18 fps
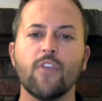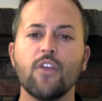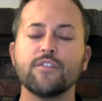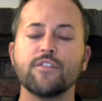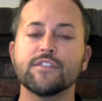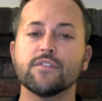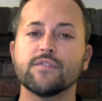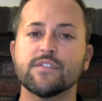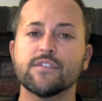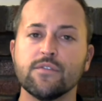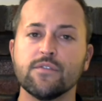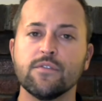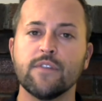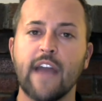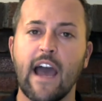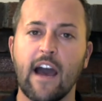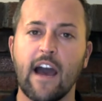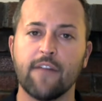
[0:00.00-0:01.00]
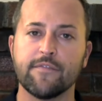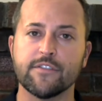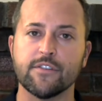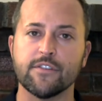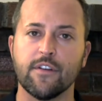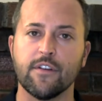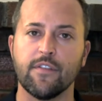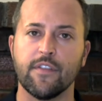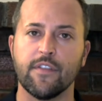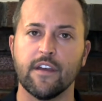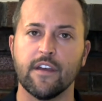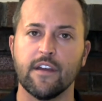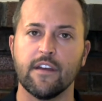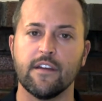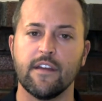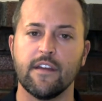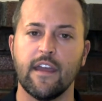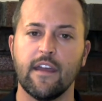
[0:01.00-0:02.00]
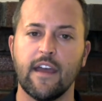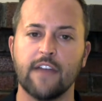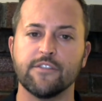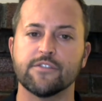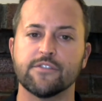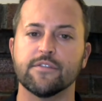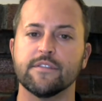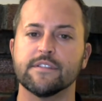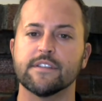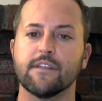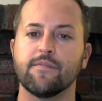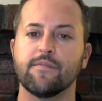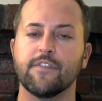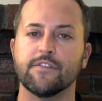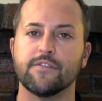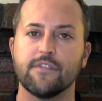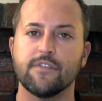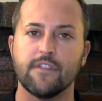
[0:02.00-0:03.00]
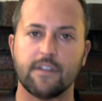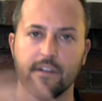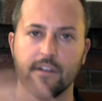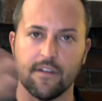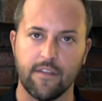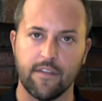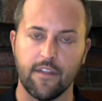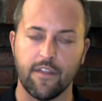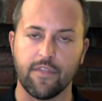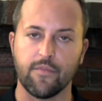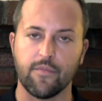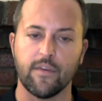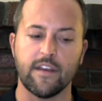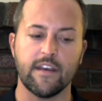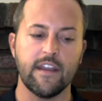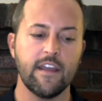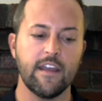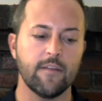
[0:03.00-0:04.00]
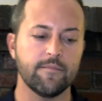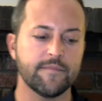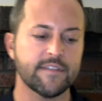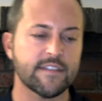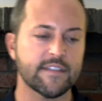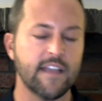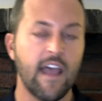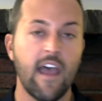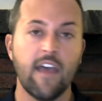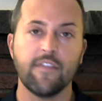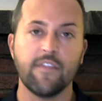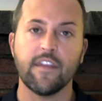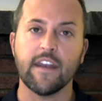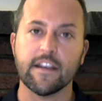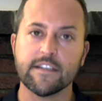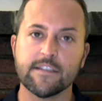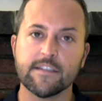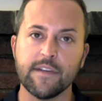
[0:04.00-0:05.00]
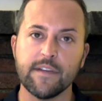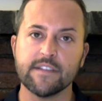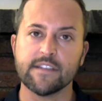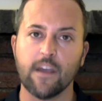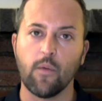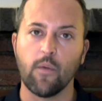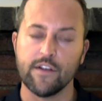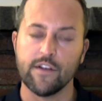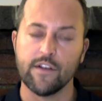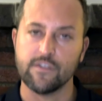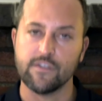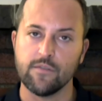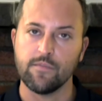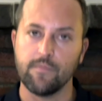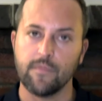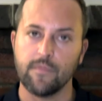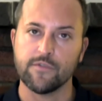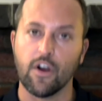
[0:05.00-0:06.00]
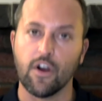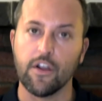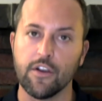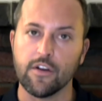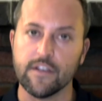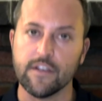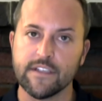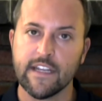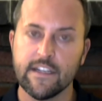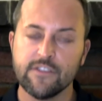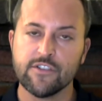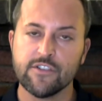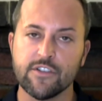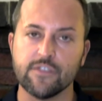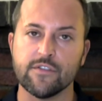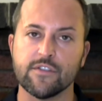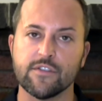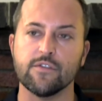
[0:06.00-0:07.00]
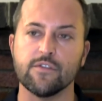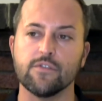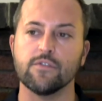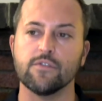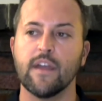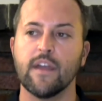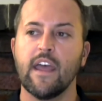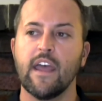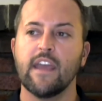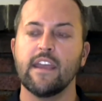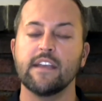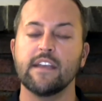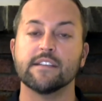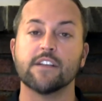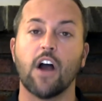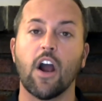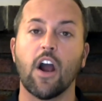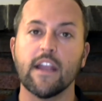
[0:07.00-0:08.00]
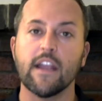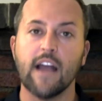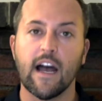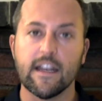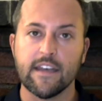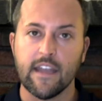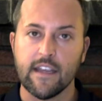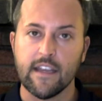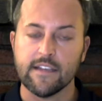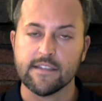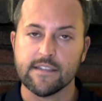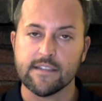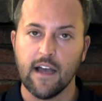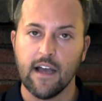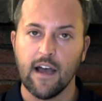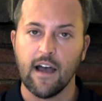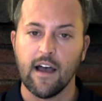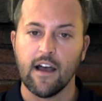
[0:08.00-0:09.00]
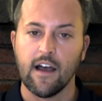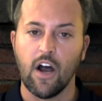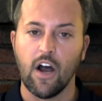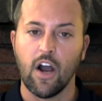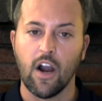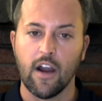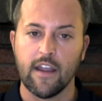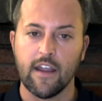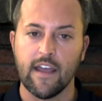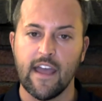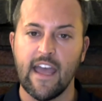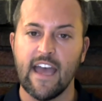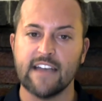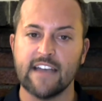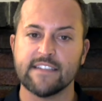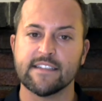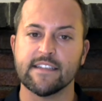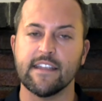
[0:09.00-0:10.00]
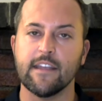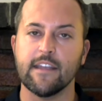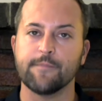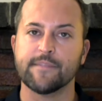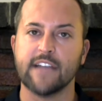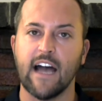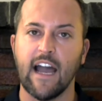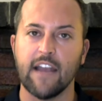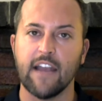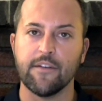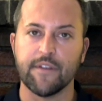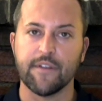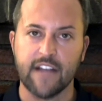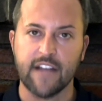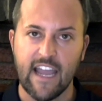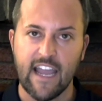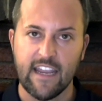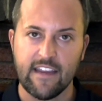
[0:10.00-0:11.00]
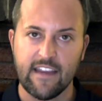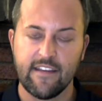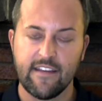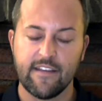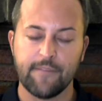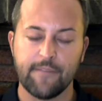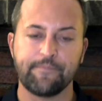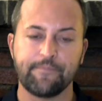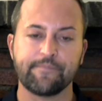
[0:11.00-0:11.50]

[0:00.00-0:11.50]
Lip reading: So soon after the entrance of the three nymphs, the next piece I want to draw your attention to is Ariadne's aria Es gibt ein Reich.